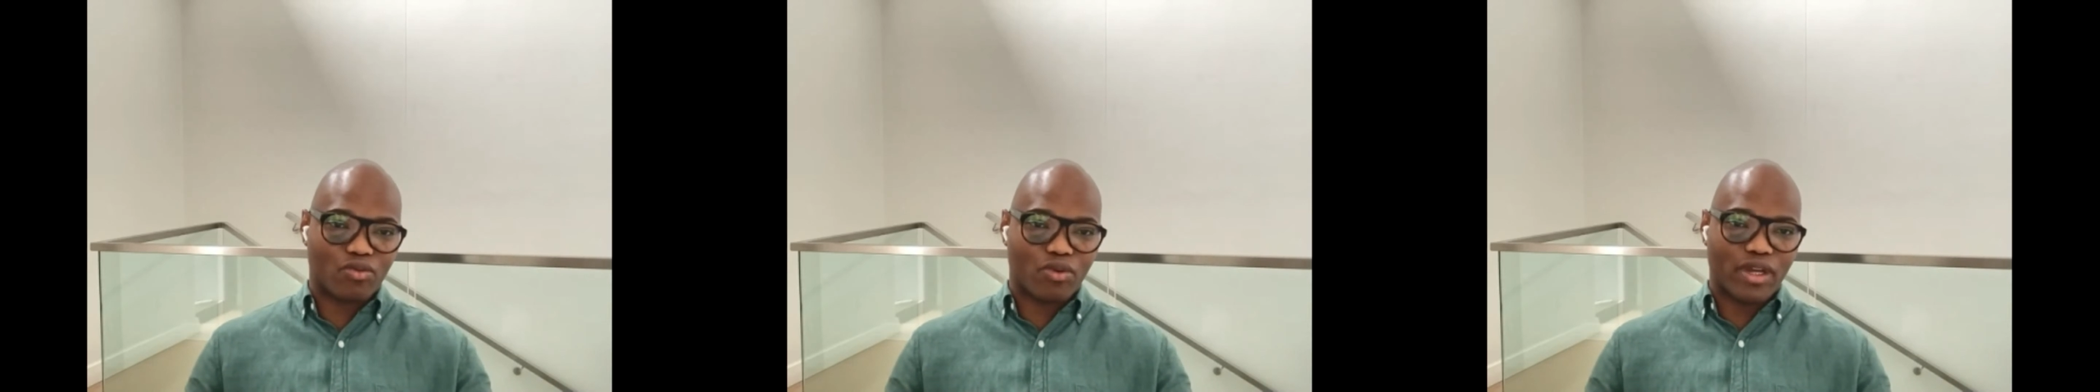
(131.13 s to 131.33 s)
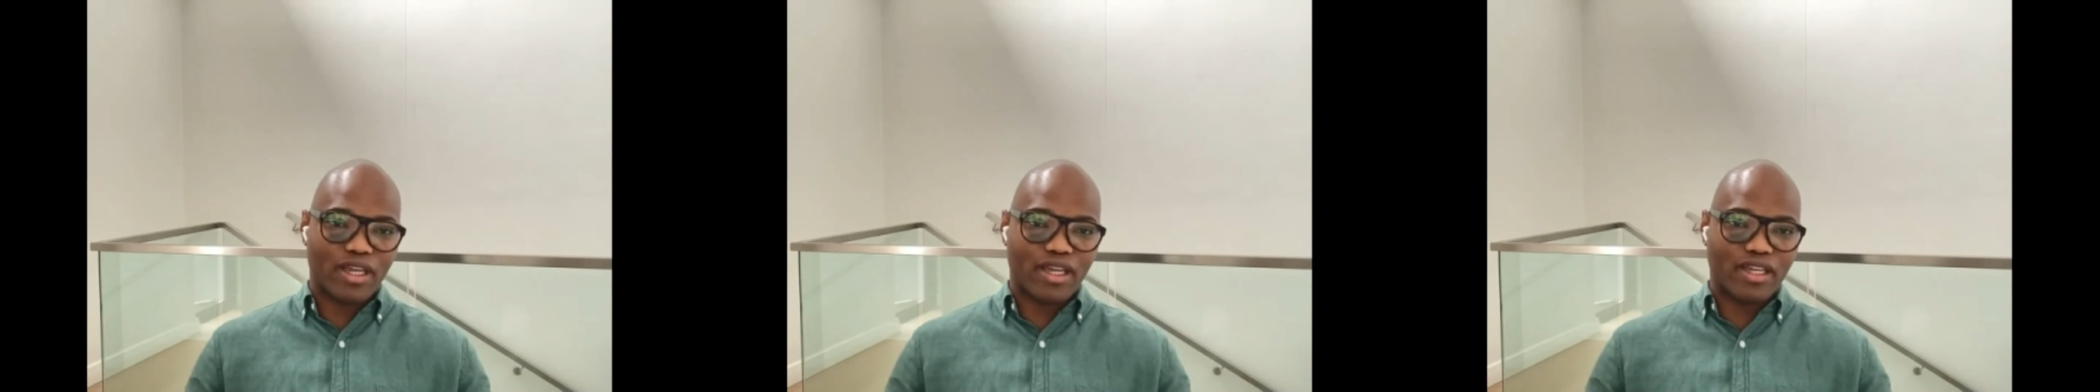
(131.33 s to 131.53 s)

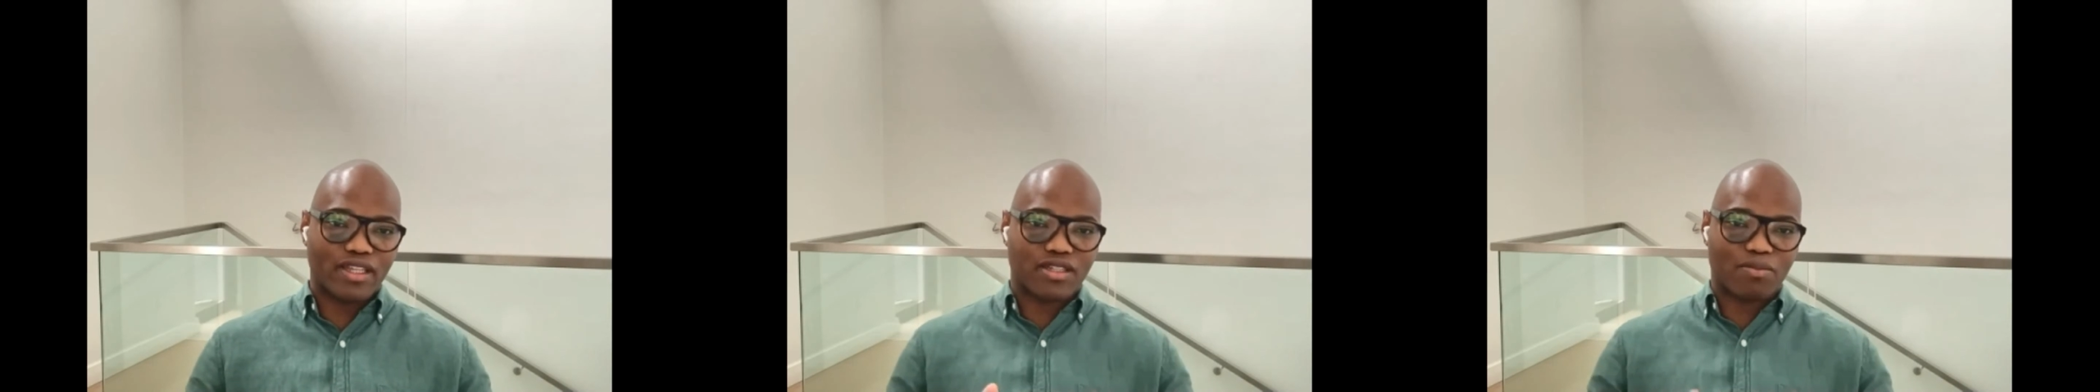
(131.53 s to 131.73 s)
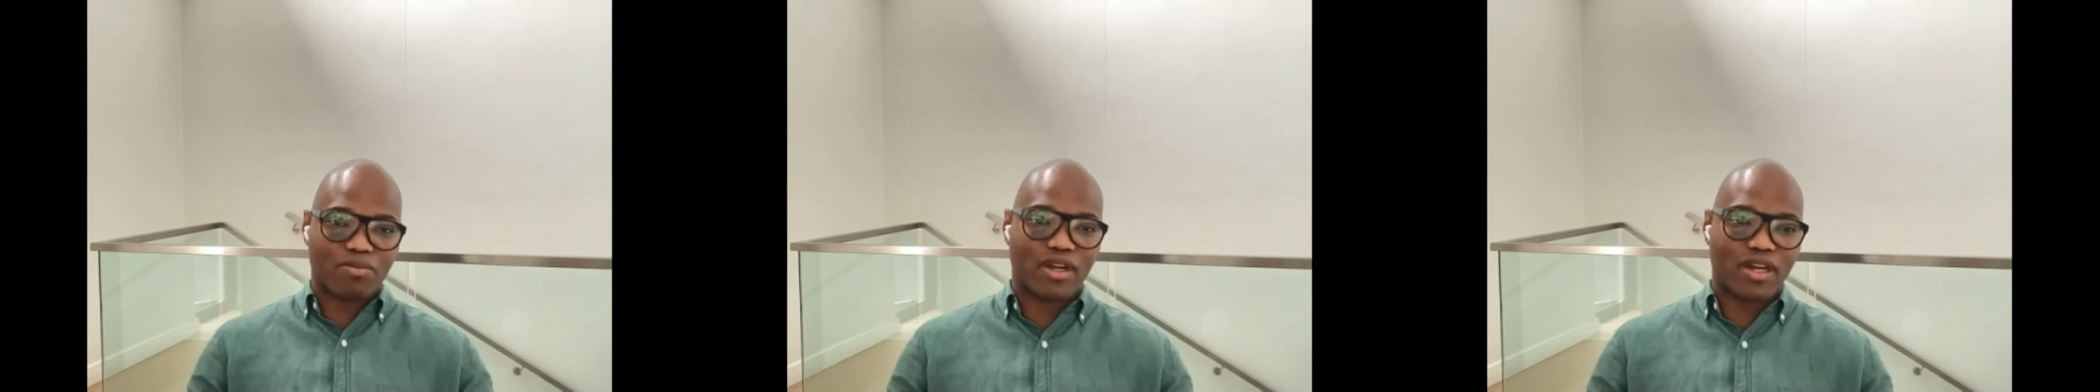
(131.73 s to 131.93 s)
where
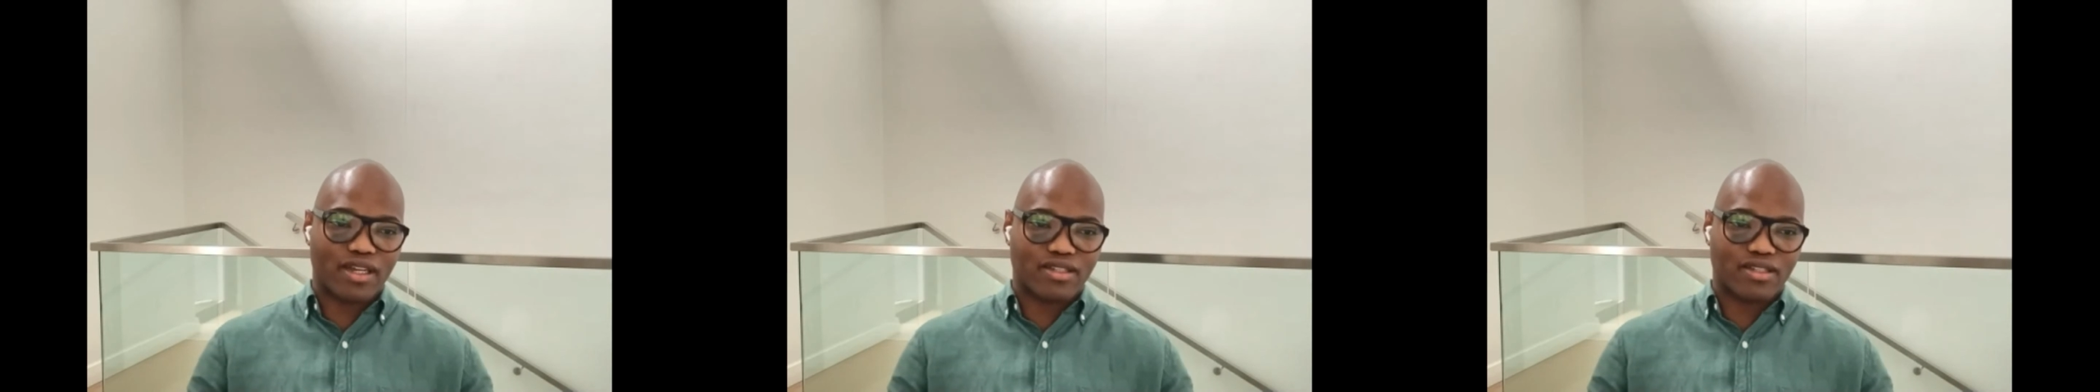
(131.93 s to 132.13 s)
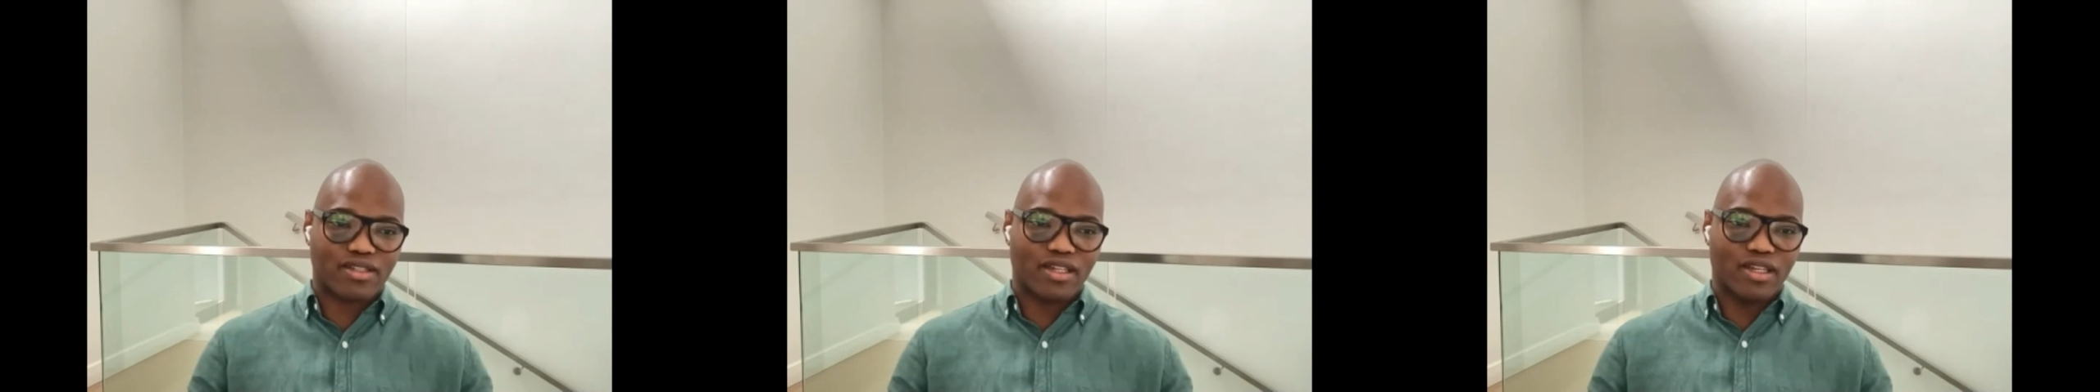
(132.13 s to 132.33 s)

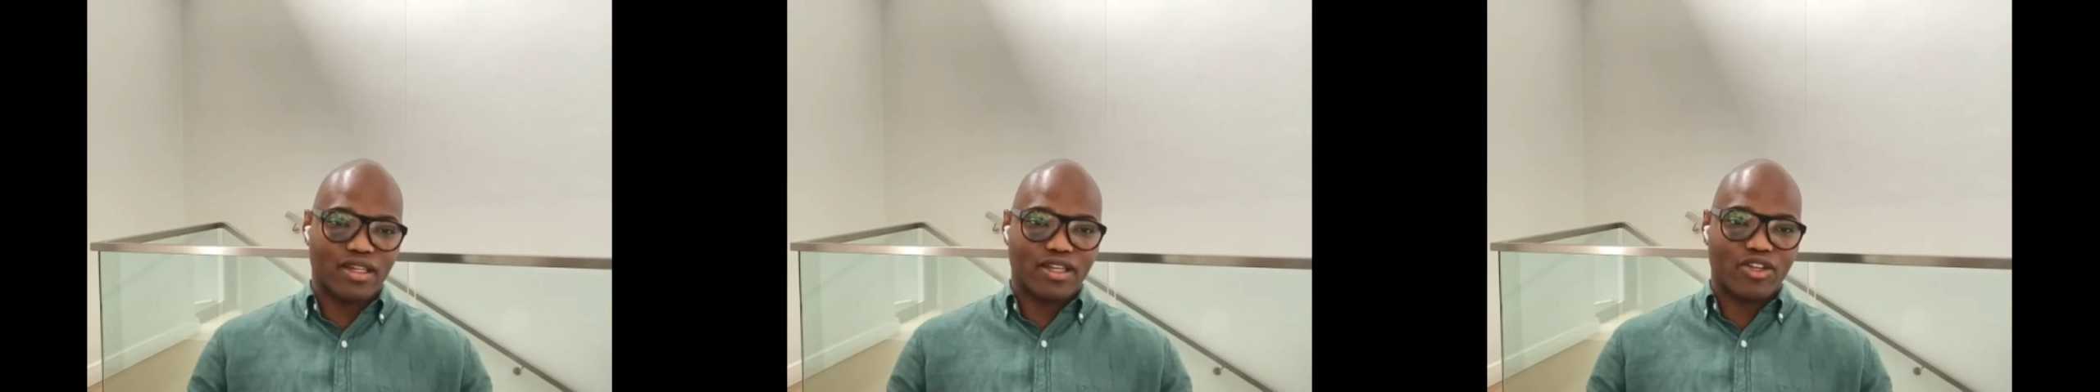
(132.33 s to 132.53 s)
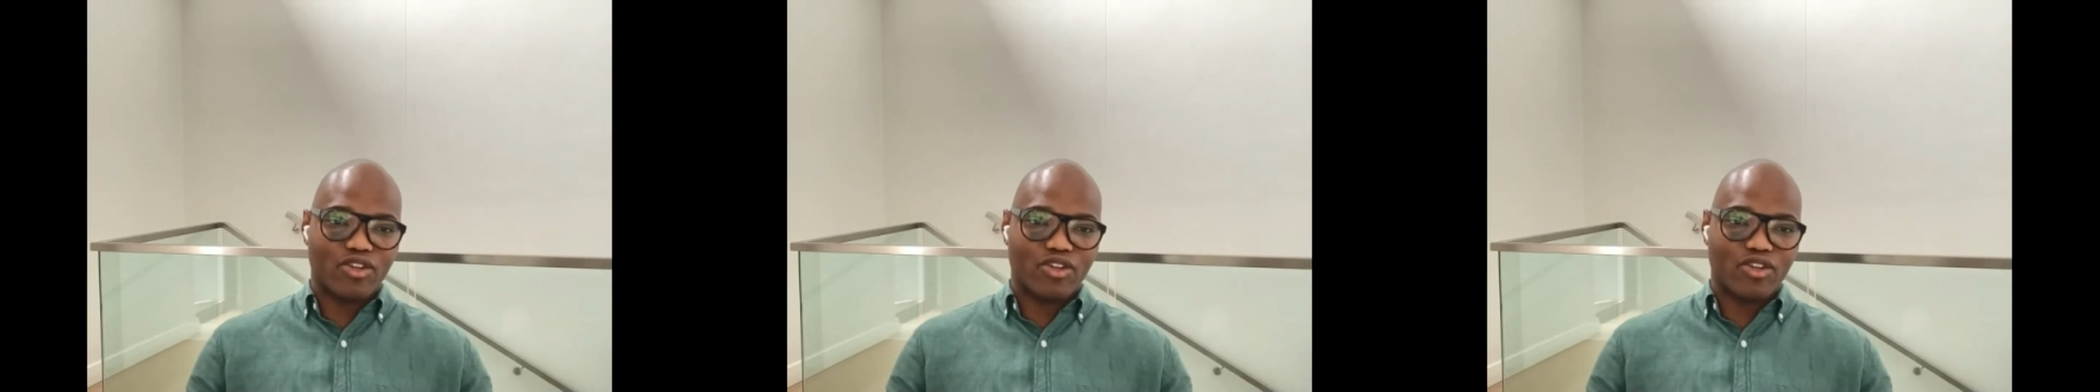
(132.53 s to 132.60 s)
enterprise,